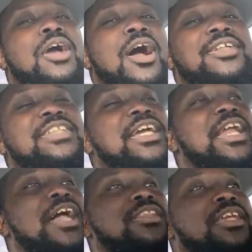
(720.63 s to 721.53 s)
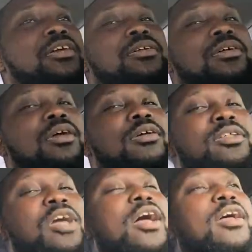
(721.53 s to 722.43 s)
content out there
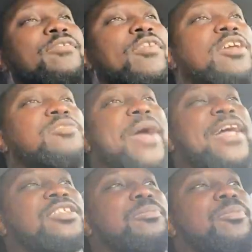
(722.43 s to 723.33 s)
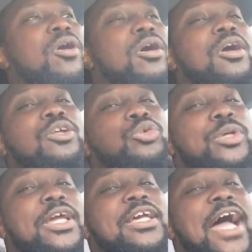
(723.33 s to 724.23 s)
as far as basketball. You get